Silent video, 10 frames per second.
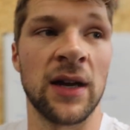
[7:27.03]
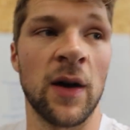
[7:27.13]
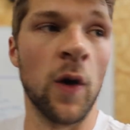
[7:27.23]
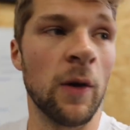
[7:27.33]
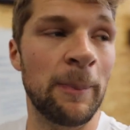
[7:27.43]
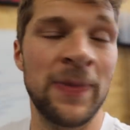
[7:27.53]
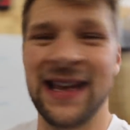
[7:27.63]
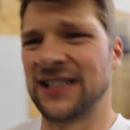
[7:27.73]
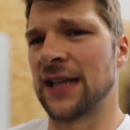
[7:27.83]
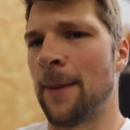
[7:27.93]
Oh,
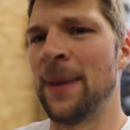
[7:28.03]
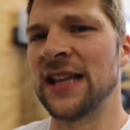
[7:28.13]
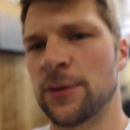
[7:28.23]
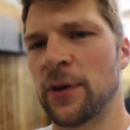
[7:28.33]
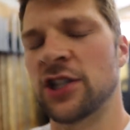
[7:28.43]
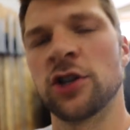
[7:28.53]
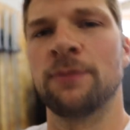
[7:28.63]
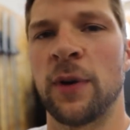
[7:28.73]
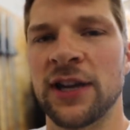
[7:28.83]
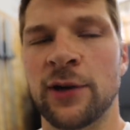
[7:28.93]
next, bench press your
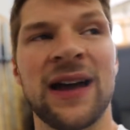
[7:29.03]
body